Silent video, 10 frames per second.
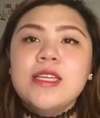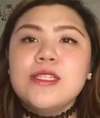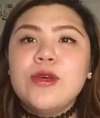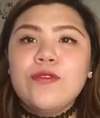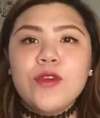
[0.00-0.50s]

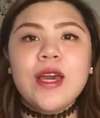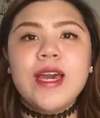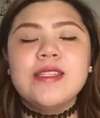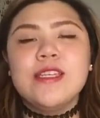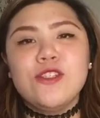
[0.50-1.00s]
So, if you
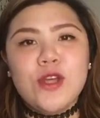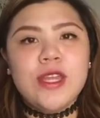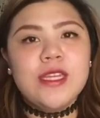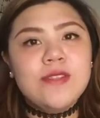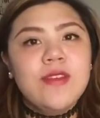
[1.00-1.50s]
guys enjoy
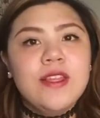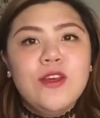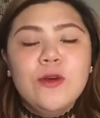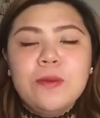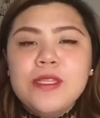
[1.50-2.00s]
this
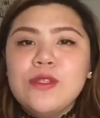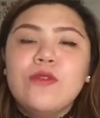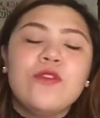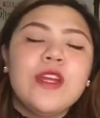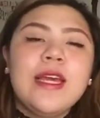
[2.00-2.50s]
video, please don't
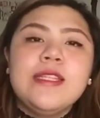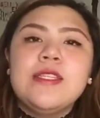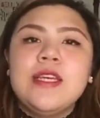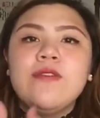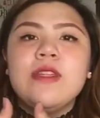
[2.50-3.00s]
forget to
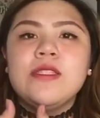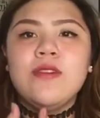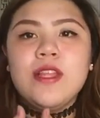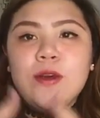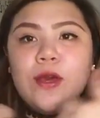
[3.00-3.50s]
give this
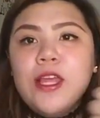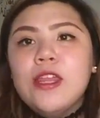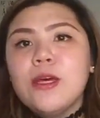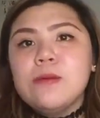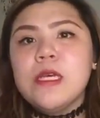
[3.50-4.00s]
video a
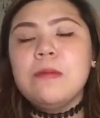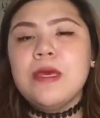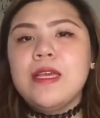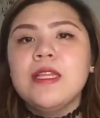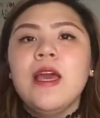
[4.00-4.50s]
thumbs up
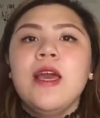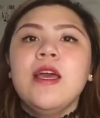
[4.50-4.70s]
and